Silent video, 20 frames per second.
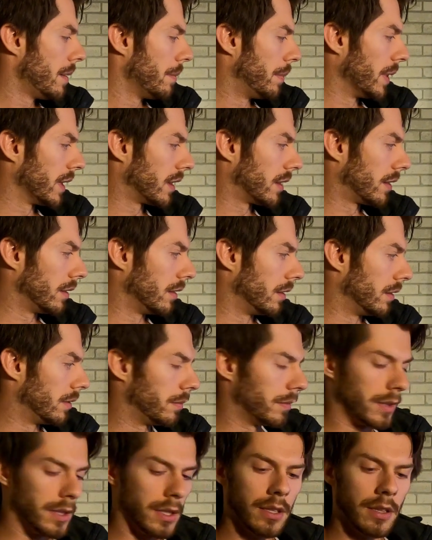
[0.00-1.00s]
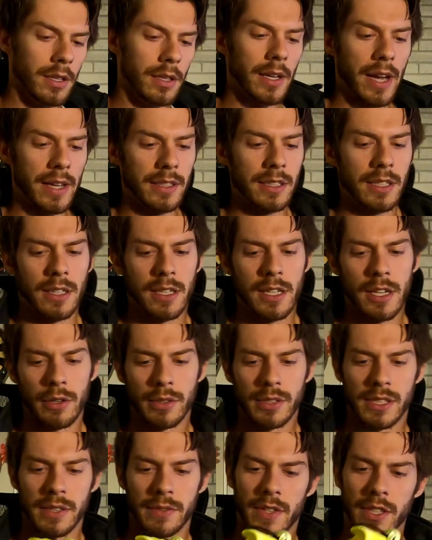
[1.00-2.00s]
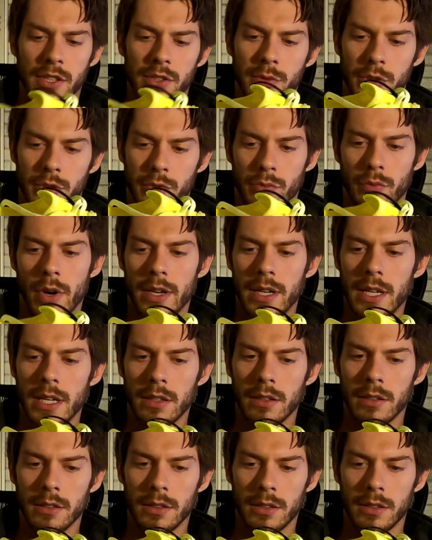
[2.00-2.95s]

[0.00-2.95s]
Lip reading: but the idea here is if this was running